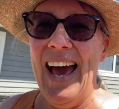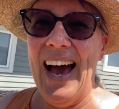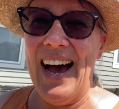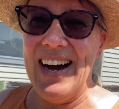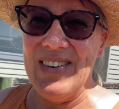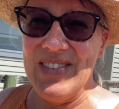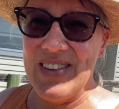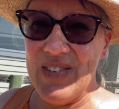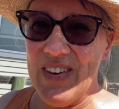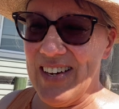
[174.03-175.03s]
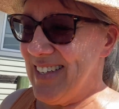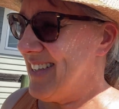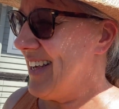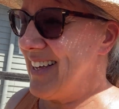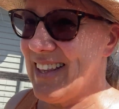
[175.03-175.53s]
The first
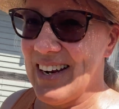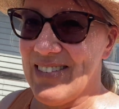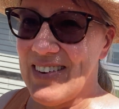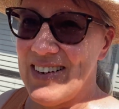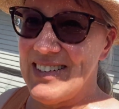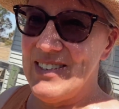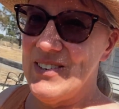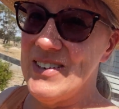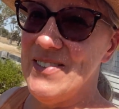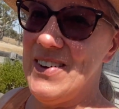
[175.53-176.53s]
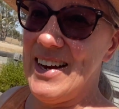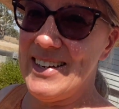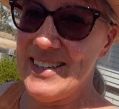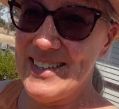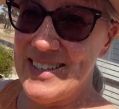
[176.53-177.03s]
thing that I'm going to talk about
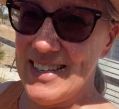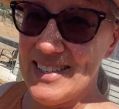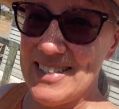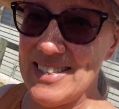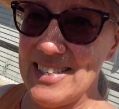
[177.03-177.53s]
is this